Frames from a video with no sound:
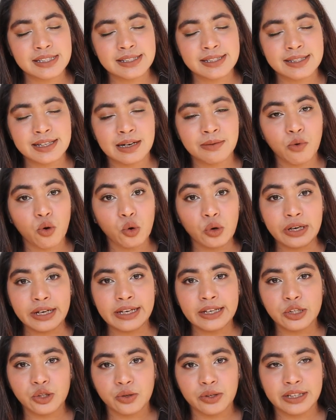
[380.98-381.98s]
C serum
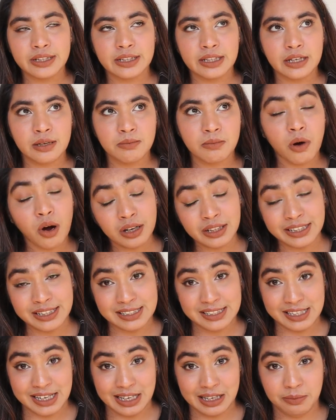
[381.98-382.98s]
only during the
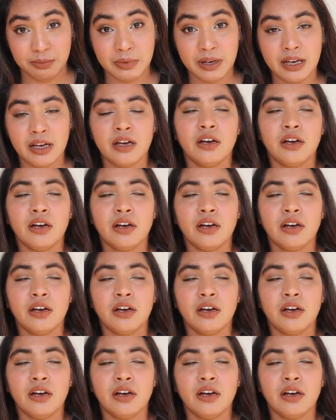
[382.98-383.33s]
morning time.